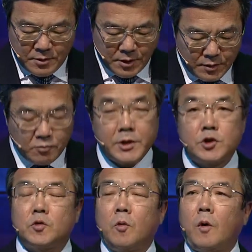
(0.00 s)
and
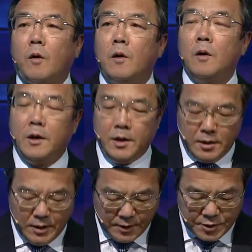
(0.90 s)
restore
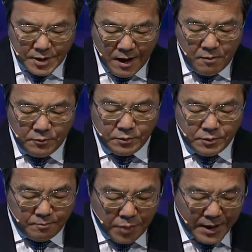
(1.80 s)
a
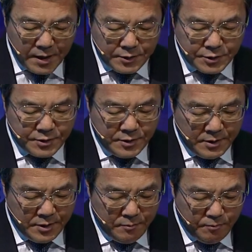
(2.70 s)
sound balance
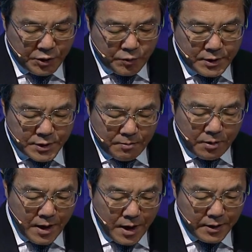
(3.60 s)
between
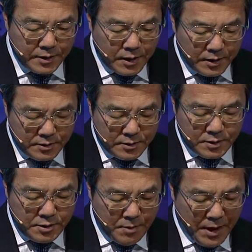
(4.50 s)
supply and
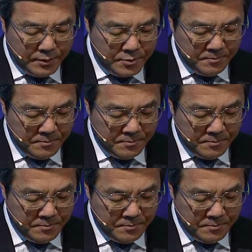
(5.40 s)
demand.